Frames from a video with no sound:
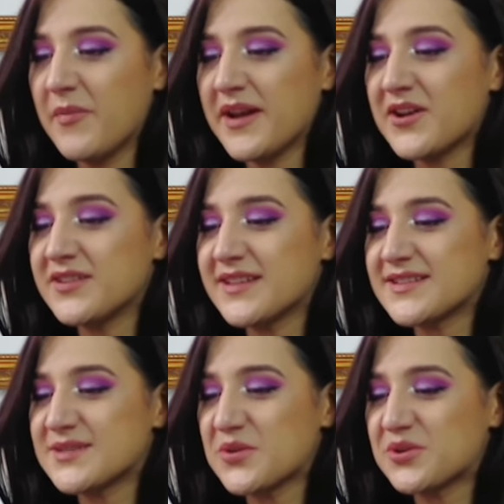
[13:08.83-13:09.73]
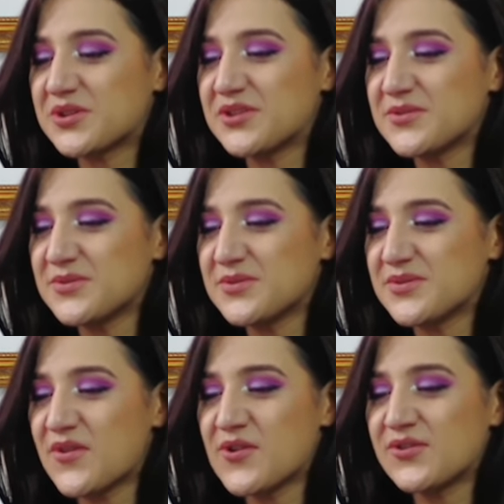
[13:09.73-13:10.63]
My god, that's so
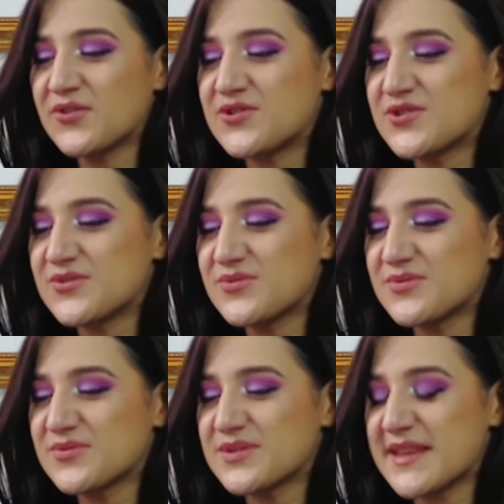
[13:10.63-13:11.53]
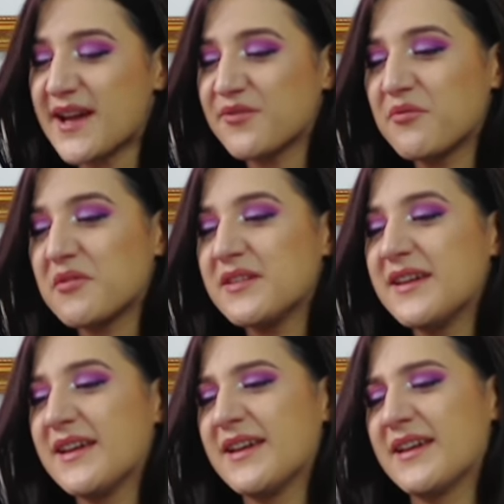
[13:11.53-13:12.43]
cute! Oh, the juice! I
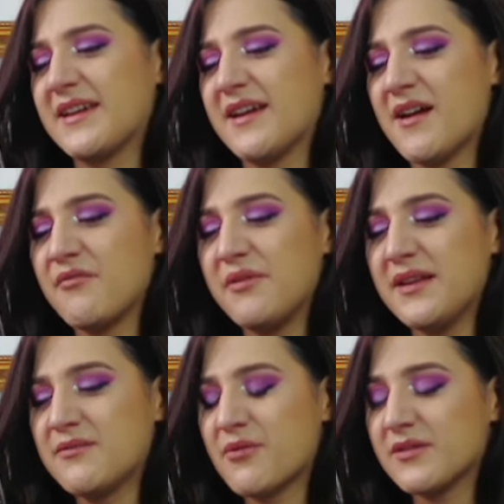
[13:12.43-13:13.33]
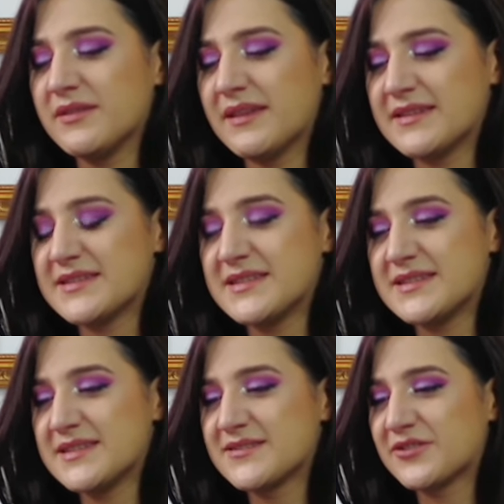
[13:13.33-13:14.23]
want it! I really want
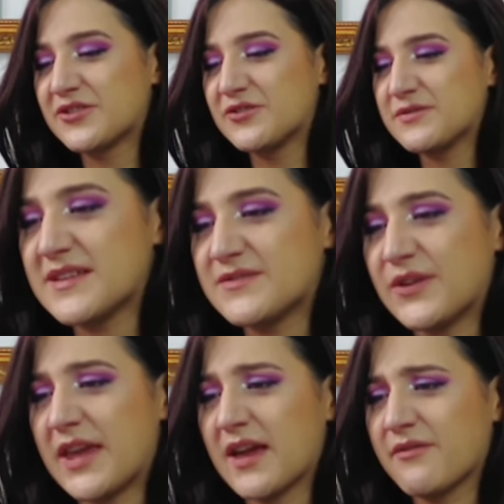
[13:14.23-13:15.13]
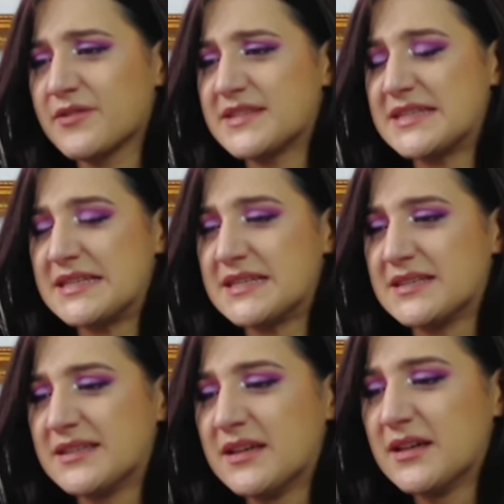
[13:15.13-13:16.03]
this! This is the cutest thing I ever
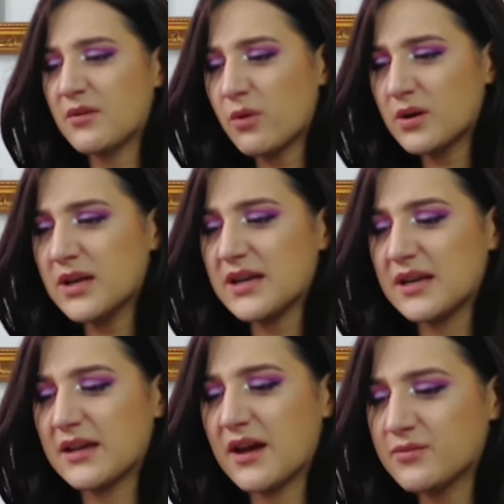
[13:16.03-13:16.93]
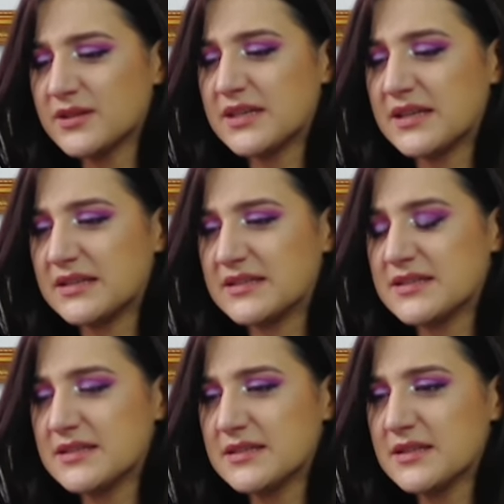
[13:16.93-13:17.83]
seen! I want it! I want
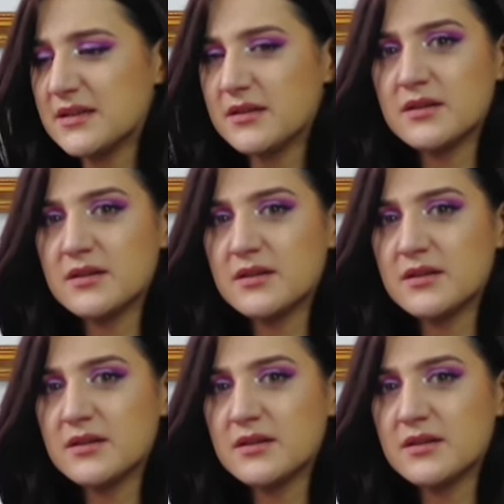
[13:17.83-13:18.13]
this!